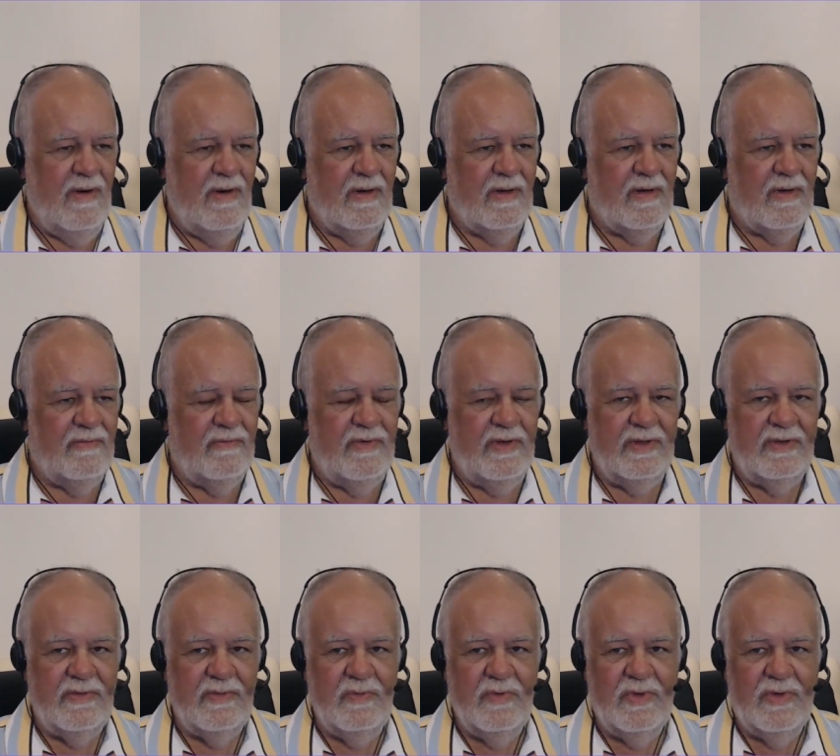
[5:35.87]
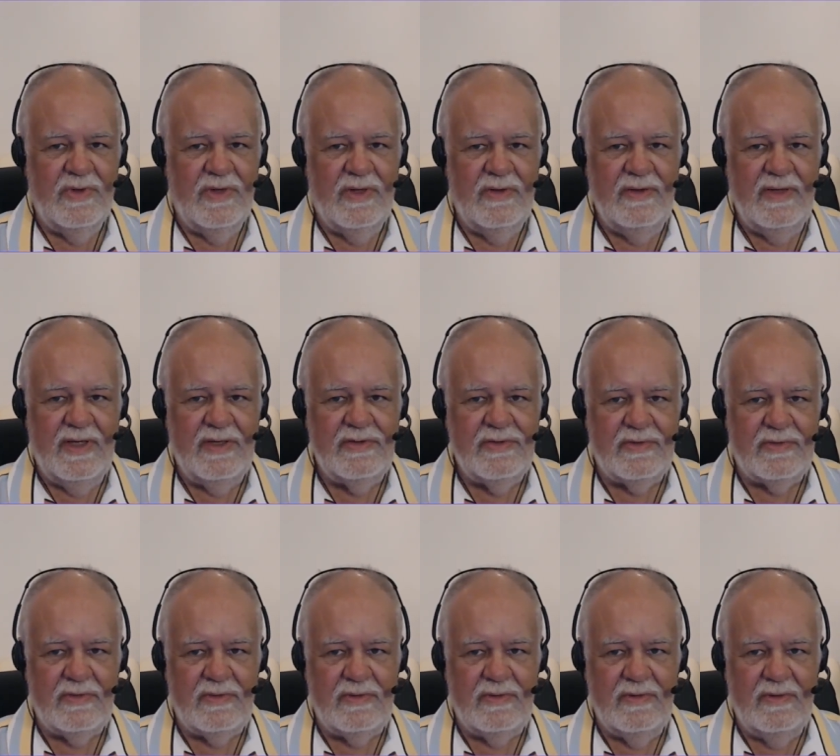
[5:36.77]
Conflict and war are
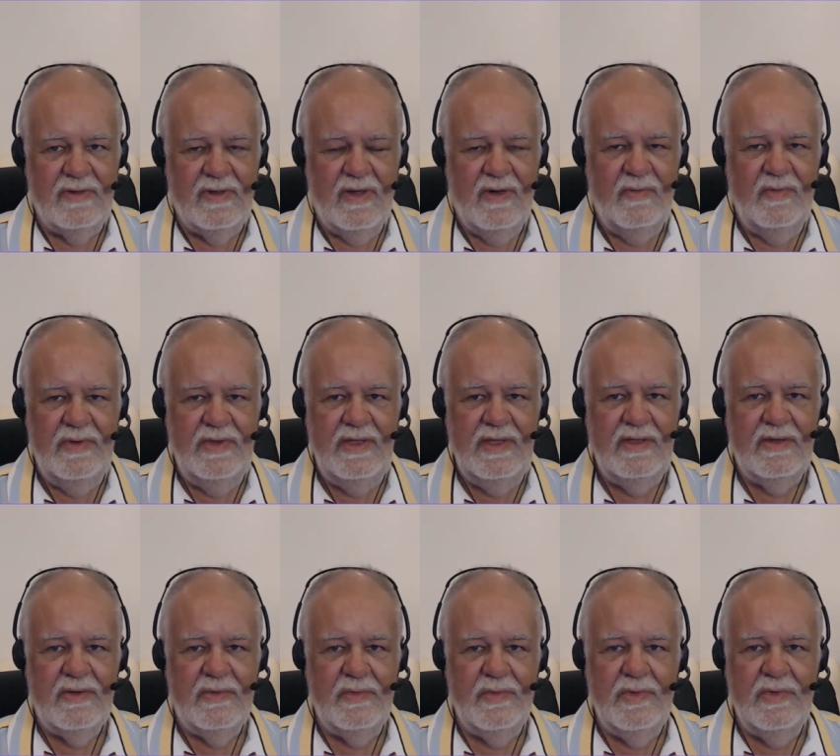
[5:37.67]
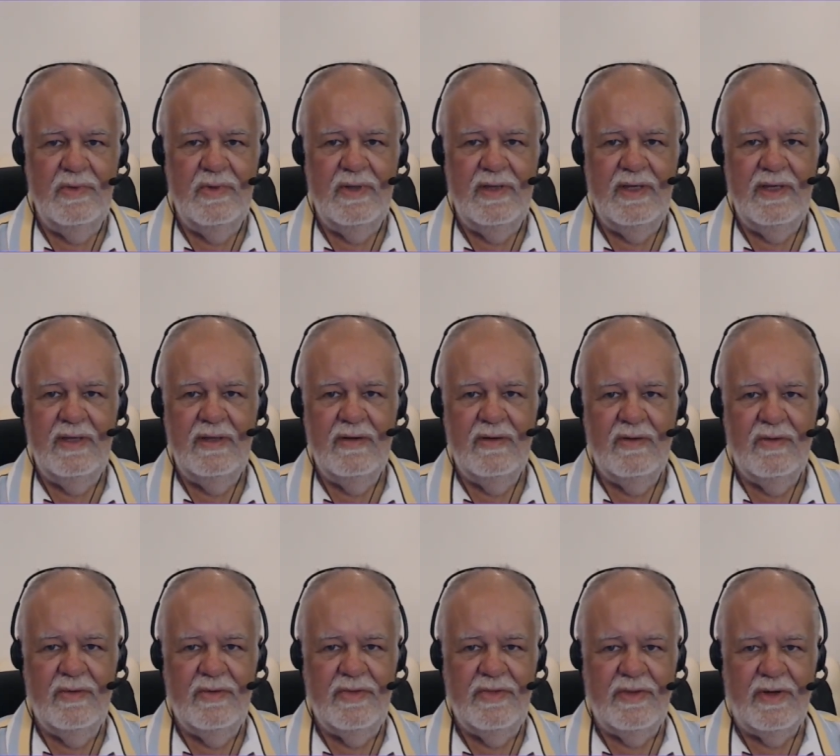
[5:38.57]
natural, and we need a ruling
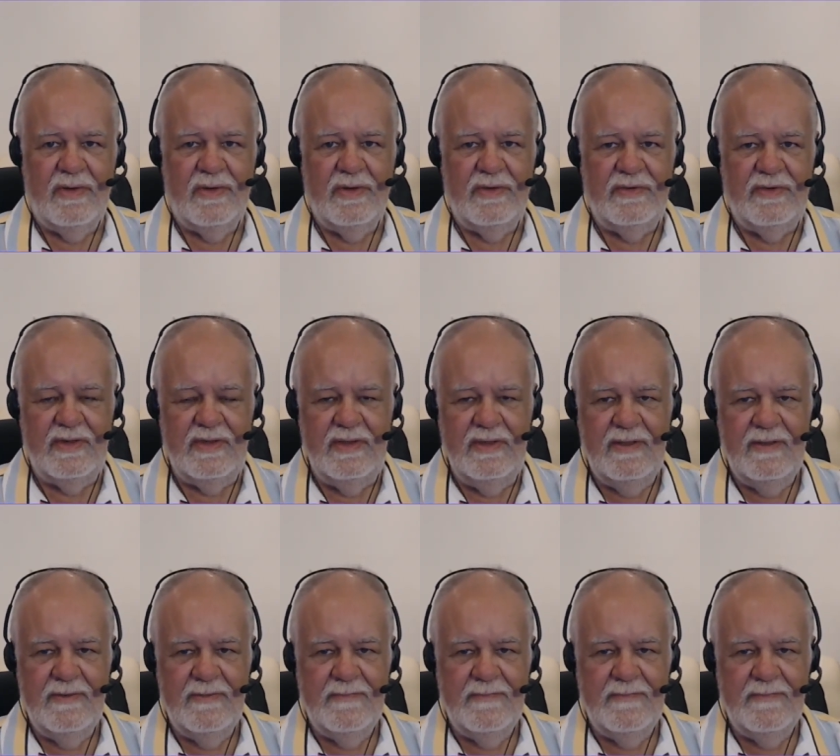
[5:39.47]
authority